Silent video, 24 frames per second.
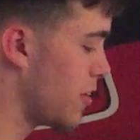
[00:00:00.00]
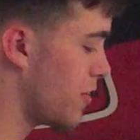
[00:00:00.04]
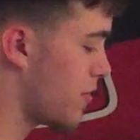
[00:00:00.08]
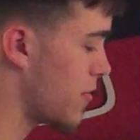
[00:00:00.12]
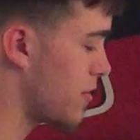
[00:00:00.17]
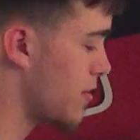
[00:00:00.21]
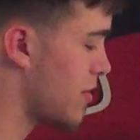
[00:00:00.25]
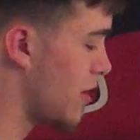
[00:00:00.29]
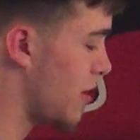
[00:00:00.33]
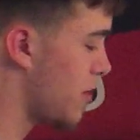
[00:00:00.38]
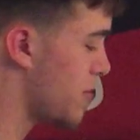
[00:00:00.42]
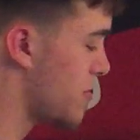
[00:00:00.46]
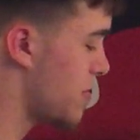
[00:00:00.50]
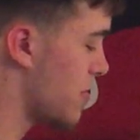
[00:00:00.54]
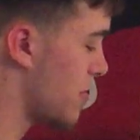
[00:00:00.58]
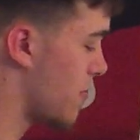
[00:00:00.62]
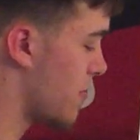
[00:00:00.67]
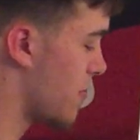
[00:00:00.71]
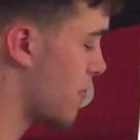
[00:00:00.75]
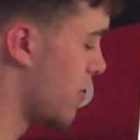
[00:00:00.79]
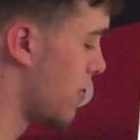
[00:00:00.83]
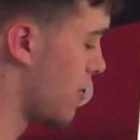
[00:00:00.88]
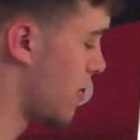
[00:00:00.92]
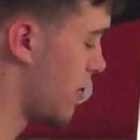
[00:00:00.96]
different types
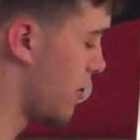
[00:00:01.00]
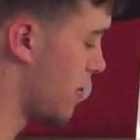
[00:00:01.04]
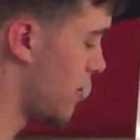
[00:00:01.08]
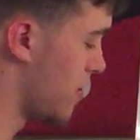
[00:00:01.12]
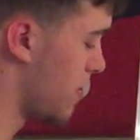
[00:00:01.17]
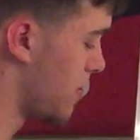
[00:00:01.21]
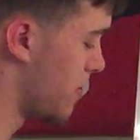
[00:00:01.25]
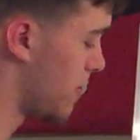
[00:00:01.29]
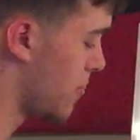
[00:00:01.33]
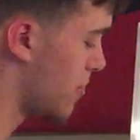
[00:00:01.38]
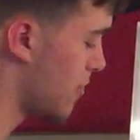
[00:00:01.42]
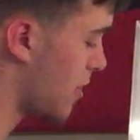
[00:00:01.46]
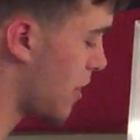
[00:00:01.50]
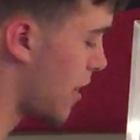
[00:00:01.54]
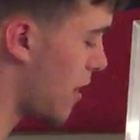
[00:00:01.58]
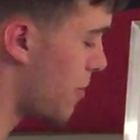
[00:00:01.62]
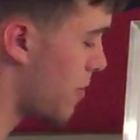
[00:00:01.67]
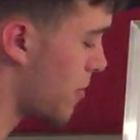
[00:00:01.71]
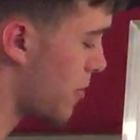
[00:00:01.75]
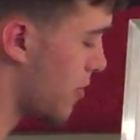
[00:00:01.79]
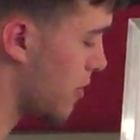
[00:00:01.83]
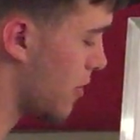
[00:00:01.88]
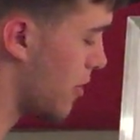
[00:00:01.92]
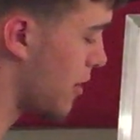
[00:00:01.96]
of
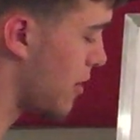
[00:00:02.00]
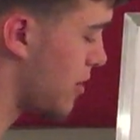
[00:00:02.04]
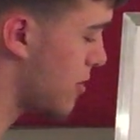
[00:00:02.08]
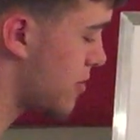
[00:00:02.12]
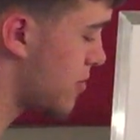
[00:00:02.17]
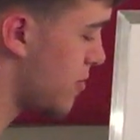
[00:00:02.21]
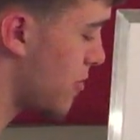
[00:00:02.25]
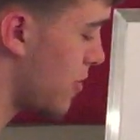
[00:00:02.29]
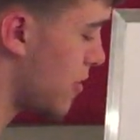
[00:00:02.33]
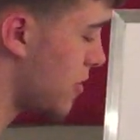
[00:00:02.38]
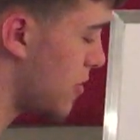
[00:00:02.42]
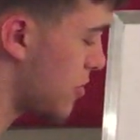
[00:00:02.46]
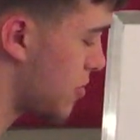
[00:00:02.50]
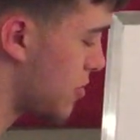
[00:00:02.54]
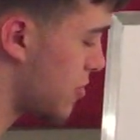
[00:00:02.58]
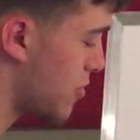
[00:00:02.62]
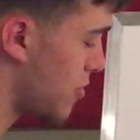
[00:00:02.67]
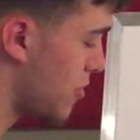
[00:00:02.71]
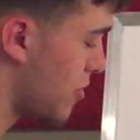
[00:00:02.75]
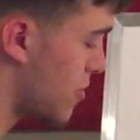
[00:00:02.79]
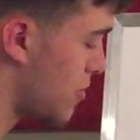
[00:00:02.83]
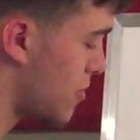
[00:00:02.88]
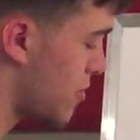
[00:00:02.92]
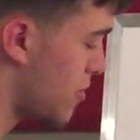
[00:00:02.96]
capital gains. One is
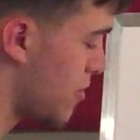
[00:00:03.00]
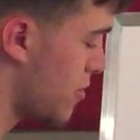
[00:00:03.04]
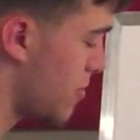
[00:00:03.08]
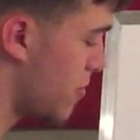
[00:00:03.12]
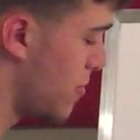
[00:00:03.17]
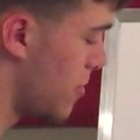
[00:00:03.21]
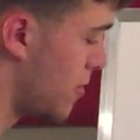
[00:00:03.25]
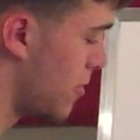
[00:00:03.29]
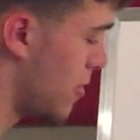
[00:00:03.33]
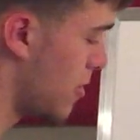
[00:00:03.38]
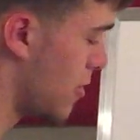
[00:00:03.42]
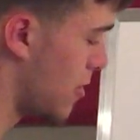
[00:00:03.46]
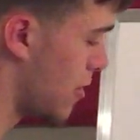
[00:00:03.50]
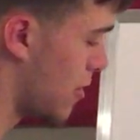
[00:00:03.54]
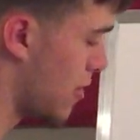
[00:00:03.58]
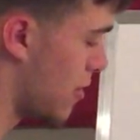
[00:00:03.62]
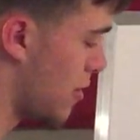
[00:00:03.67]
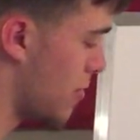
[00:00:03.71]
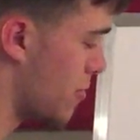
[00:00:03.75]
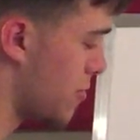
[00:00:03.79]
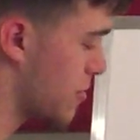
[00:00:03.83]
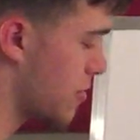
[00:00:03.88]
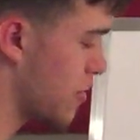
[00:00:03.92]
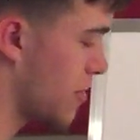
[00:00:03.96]
short term, I'm
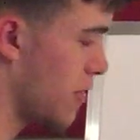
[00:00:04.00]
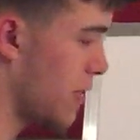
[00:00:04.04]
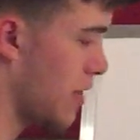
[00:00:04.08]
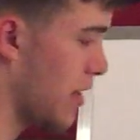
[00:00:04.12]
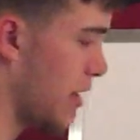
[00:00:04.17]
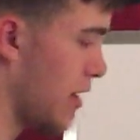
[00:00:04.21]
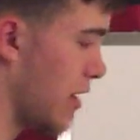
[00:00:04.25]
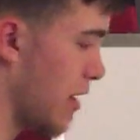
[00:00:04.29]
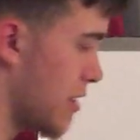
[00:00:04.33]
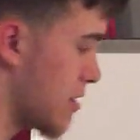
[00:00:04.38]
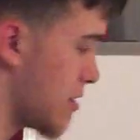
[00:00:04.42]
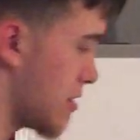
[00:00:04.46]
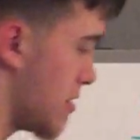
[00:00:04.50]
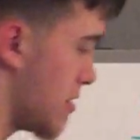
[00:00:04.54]
just going to write